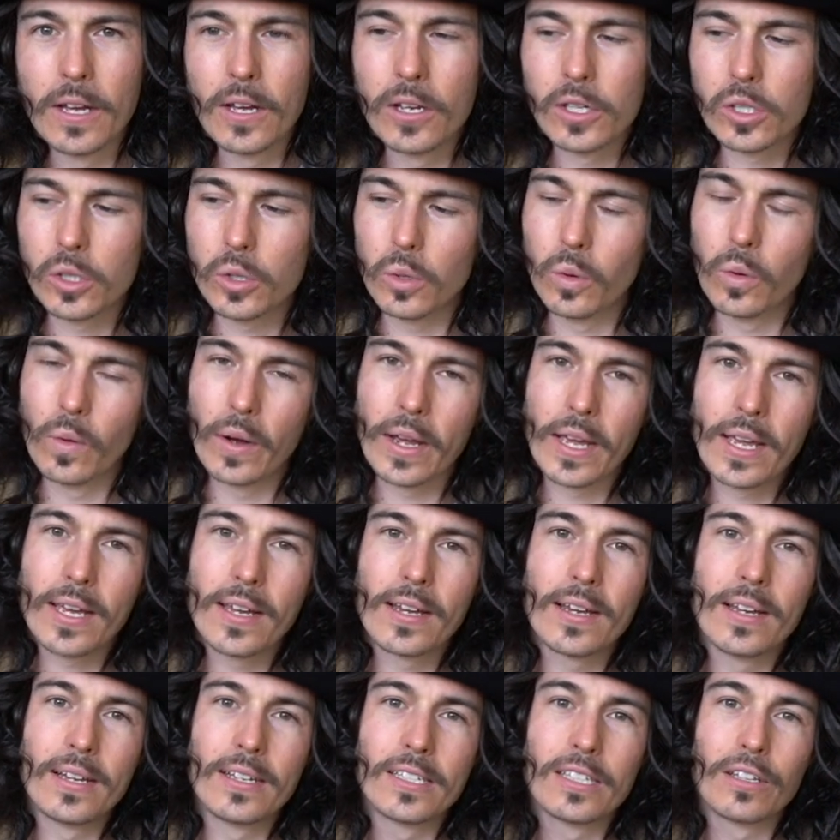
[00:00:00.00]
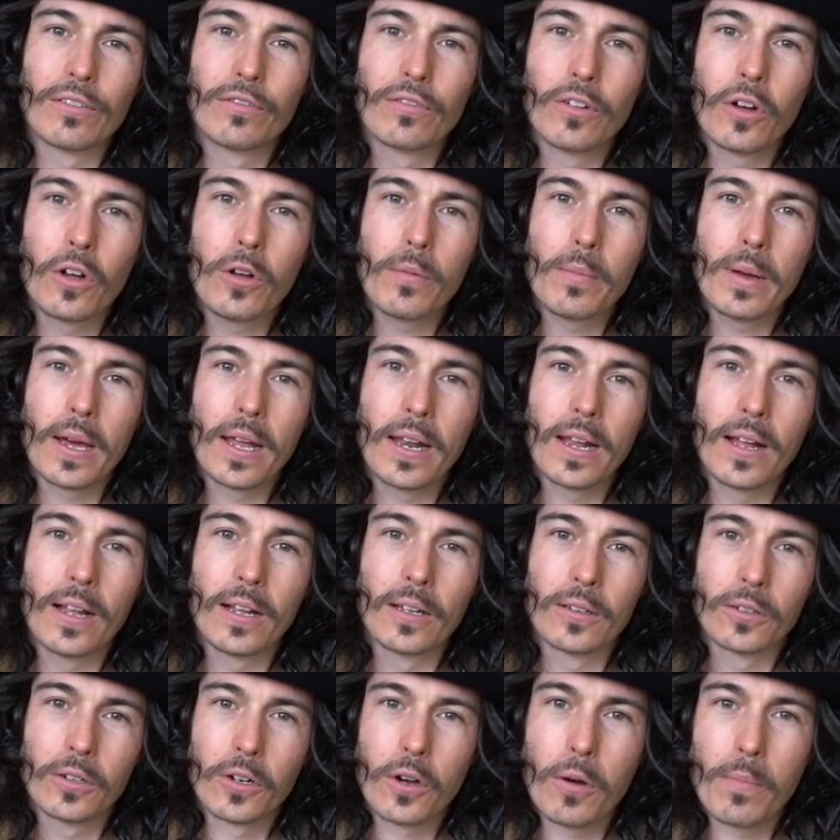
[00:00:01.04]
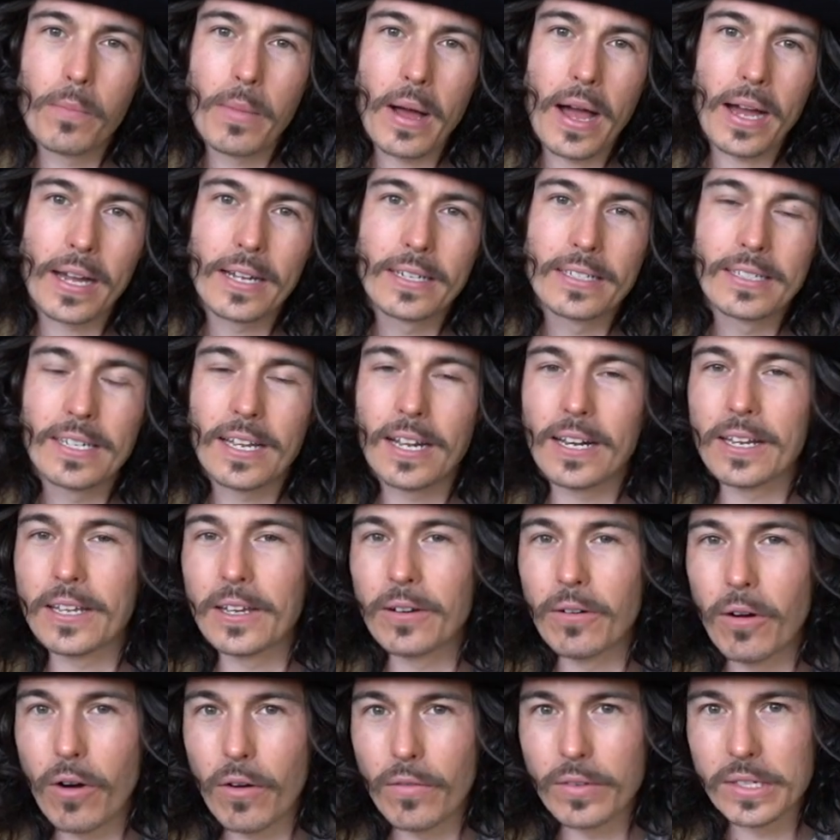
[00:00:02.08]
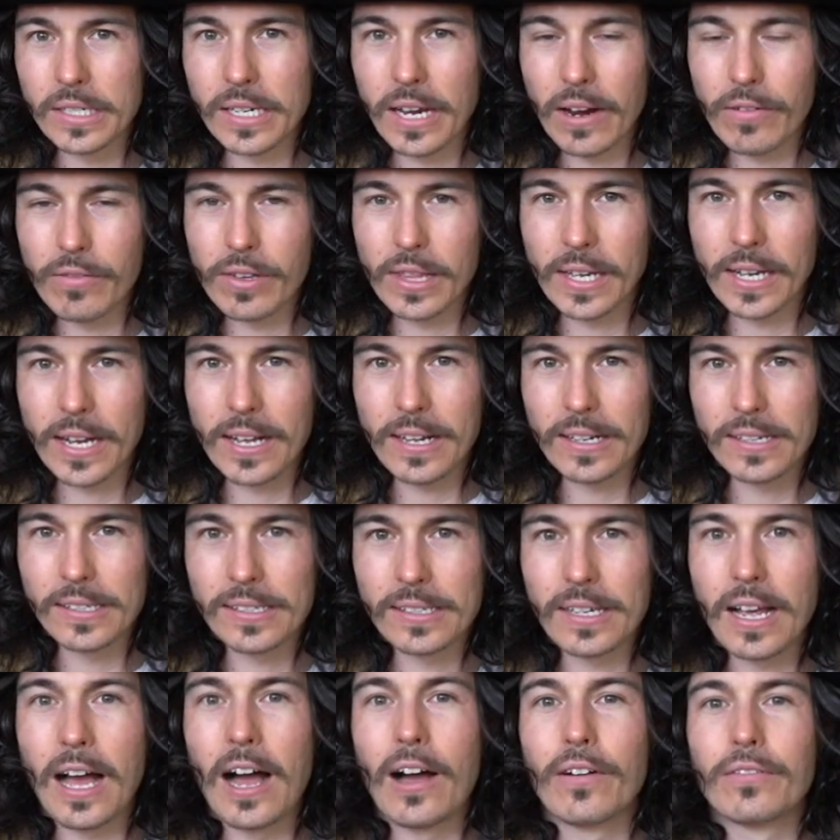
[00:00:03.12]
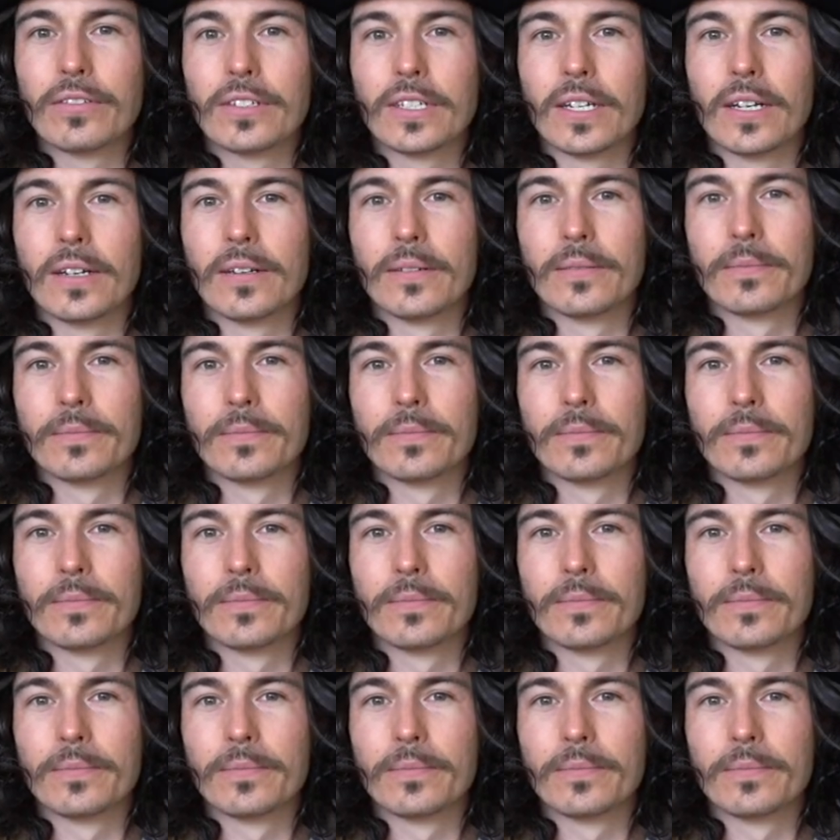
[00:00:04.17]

So here is the film, and I'll come back and tell you obviously everything else after.